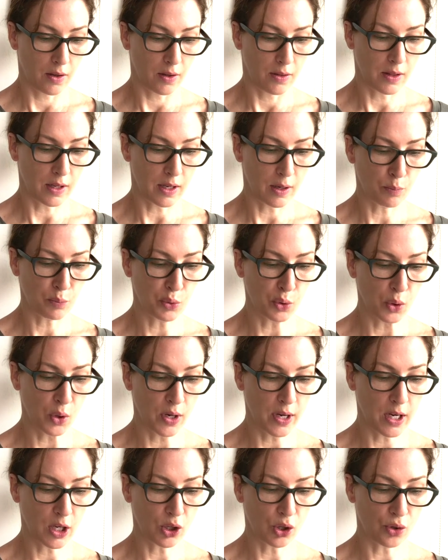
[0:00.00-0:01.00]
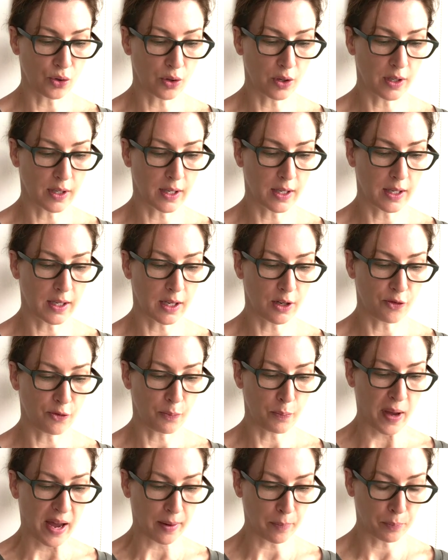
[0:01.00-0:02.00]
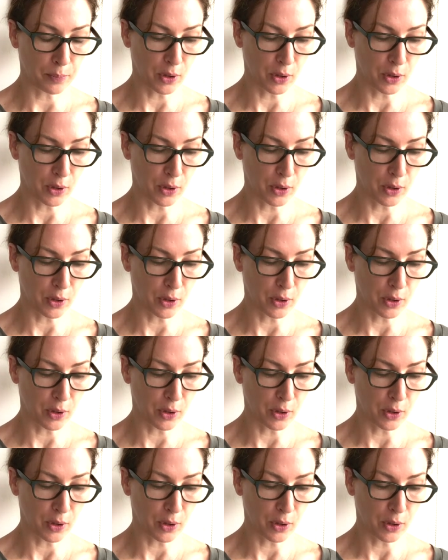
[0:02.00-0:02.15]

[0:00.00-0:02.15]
the employee should give back